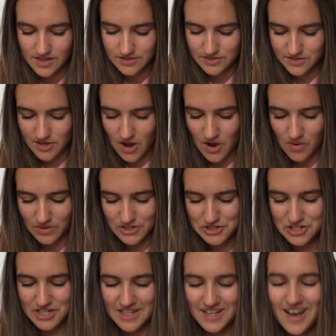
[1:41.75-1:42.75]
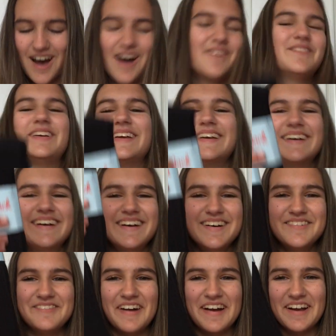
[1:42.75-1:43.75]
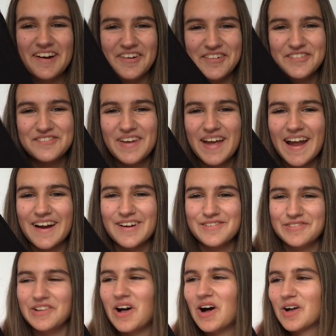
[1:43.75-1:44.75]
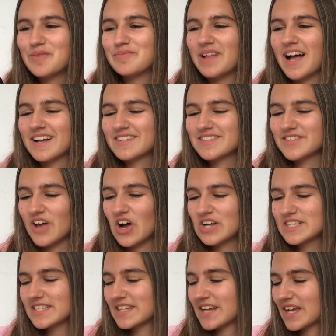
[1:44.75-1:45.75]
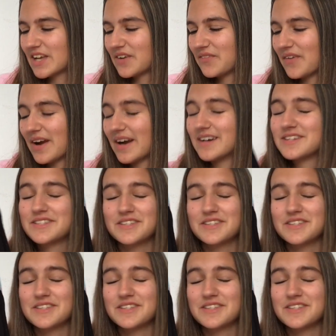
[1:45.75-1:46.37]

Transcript: So she got me my own pair of long black socks that I can wear,